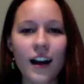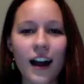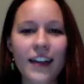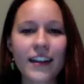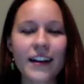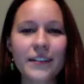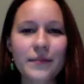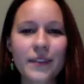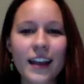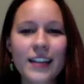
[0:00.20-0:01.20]
Hi there.
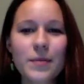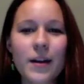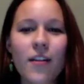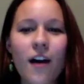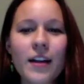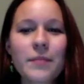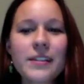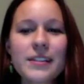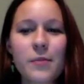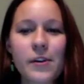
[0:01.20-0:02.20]
It's been a long and
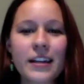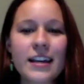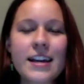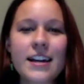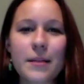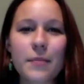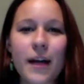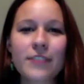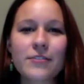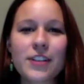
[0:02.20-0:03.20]
busy morning here at
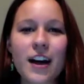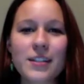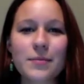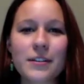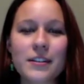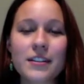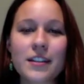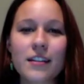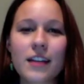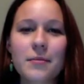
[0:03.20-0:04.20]
Brackenridge Hospital in
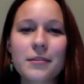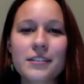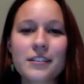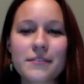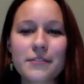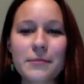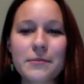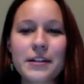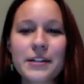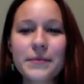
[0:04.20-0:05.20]
the labor and delivery
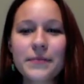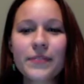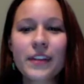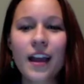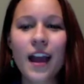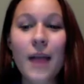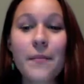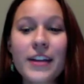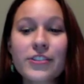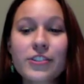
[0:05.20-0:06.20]
ward. A
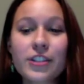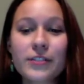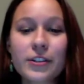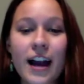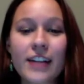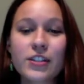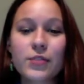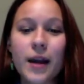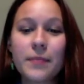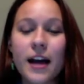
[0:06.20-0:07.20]
major server crash has
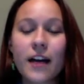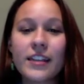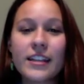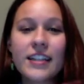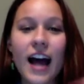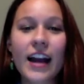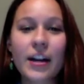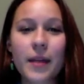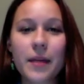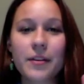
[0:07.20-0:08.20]
wiped out the
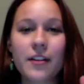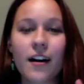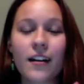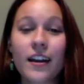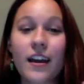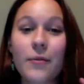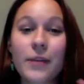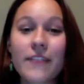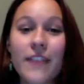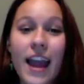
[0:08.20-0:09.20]
entire baby log, and we
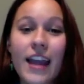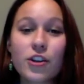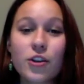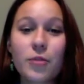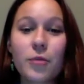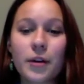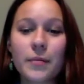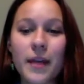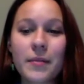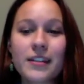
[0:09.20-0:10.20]
have 8 newborn
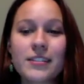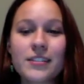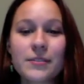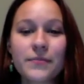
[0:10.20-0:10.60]
babies.